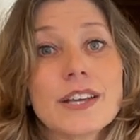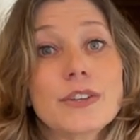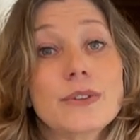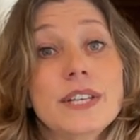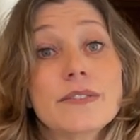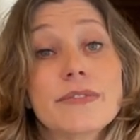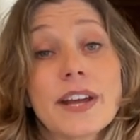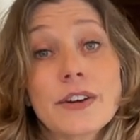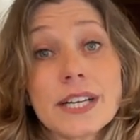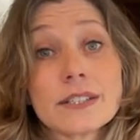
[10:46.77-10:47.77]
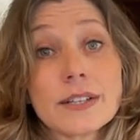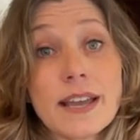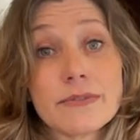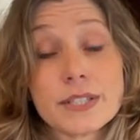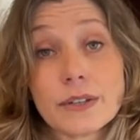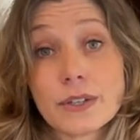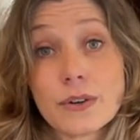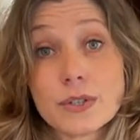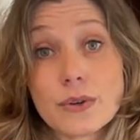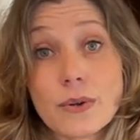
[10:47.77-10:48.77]
You need very little effort on the
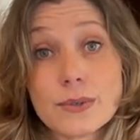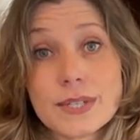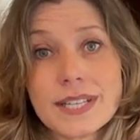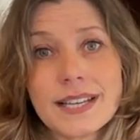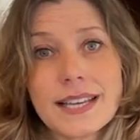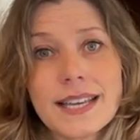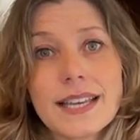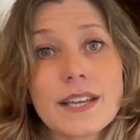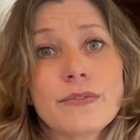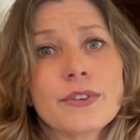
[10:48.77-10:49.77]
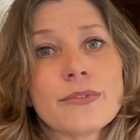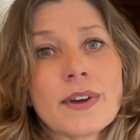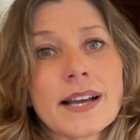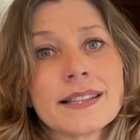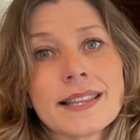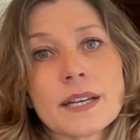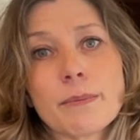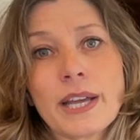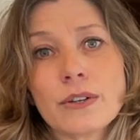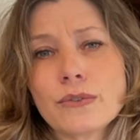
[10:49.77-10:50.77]
controls. If you find that
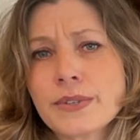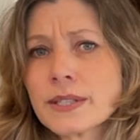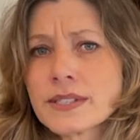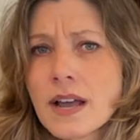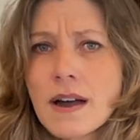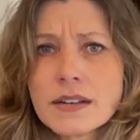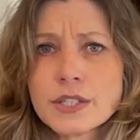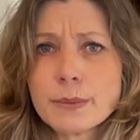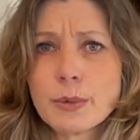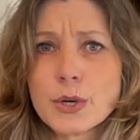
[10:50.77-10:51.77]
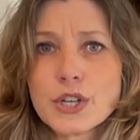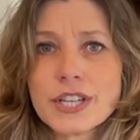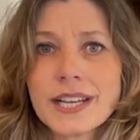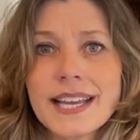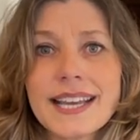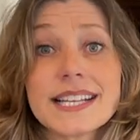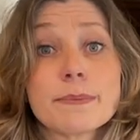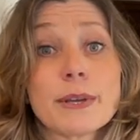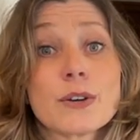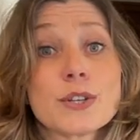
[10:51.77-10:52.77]
a pedal feels hard to push, it's
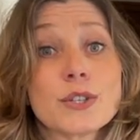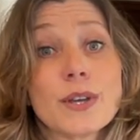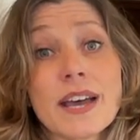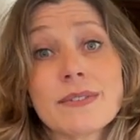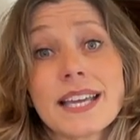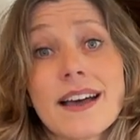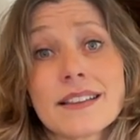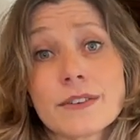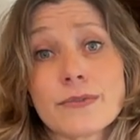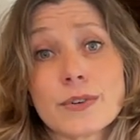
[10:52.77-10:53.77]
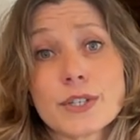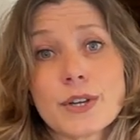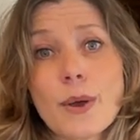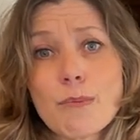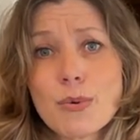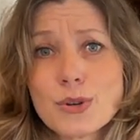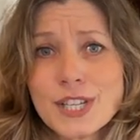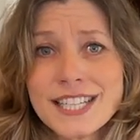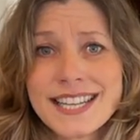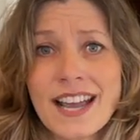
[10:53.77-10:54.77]
because you have the other foot
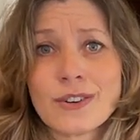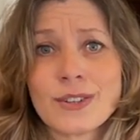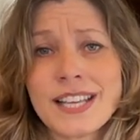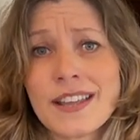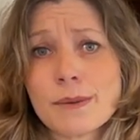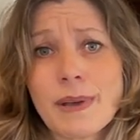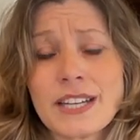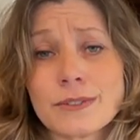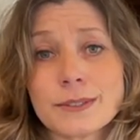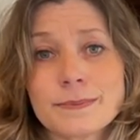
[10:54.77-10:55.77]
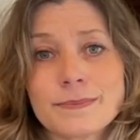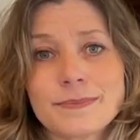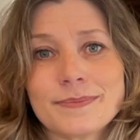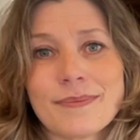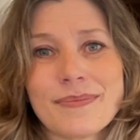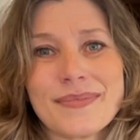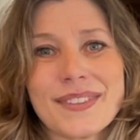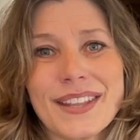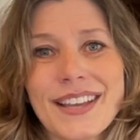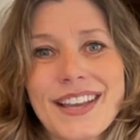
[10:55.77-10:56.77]
pushing down on the other pedal.
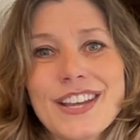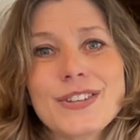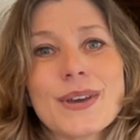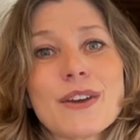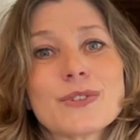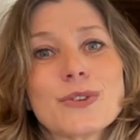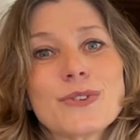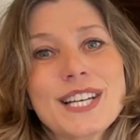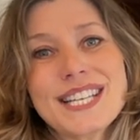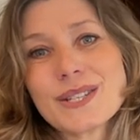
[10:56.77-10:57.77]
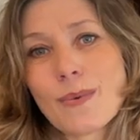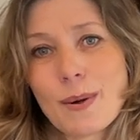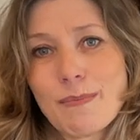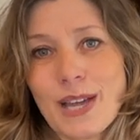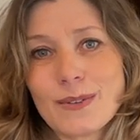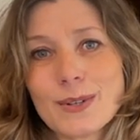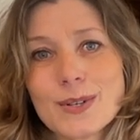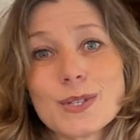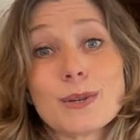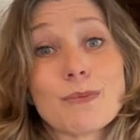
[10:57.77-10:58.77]
You have to release one pedal
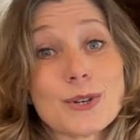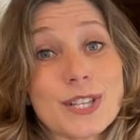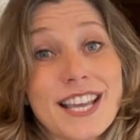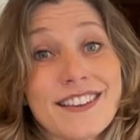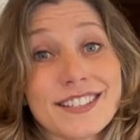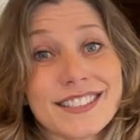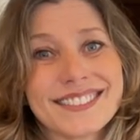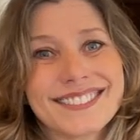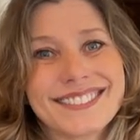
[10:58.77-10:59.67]
to push the other.